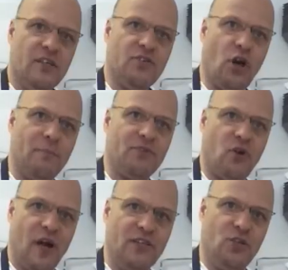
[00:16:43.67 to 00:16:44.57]
top
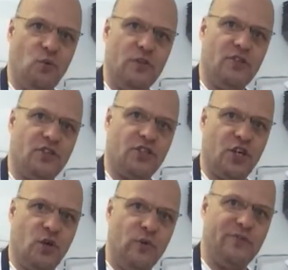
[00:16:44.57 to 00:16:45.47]
side, you wouldn't
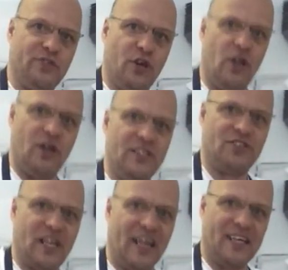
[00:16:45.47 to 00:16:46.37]
stew sirloin
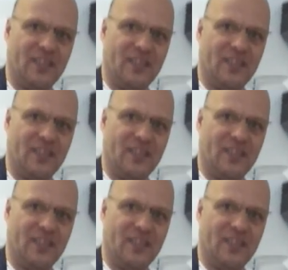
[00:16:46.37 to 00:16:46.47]
steak.